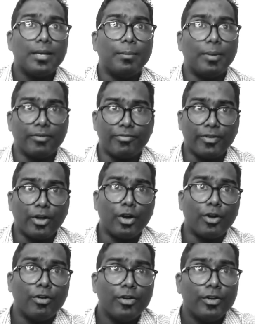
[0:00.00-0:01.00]
But if your
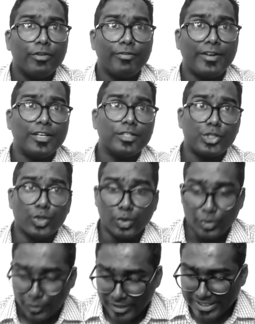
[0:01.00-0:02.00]
fingers
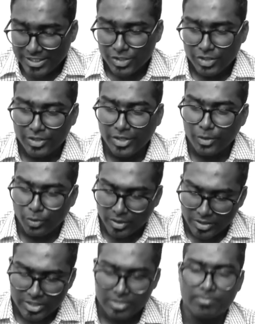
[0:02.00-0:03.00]
don't reach, then you can
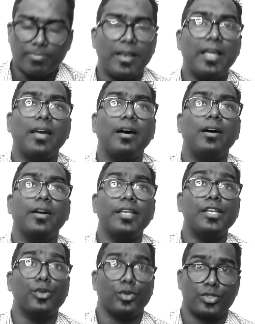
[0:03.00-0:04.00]
just play an E
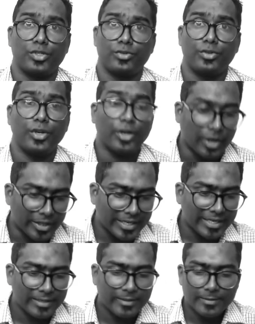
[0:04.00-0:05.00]
note. You got
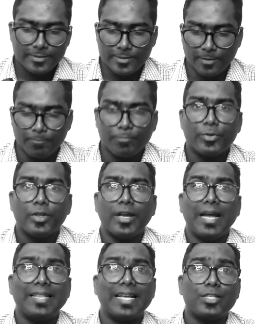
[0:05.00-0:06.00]
that? So,
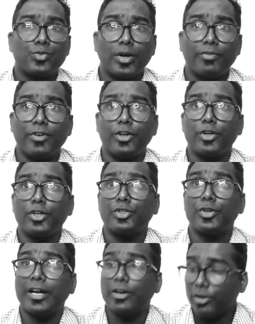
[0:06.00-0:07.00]
and that's what we're gonna
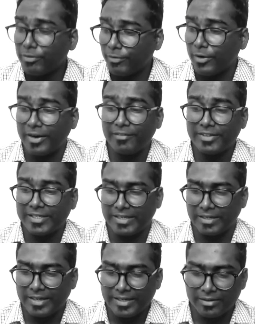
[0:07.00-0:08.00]
try out for everything.
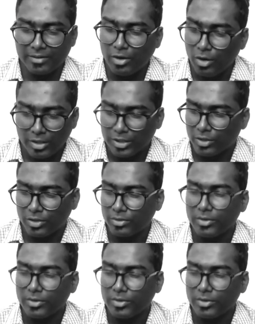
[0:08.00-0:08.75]
Like all the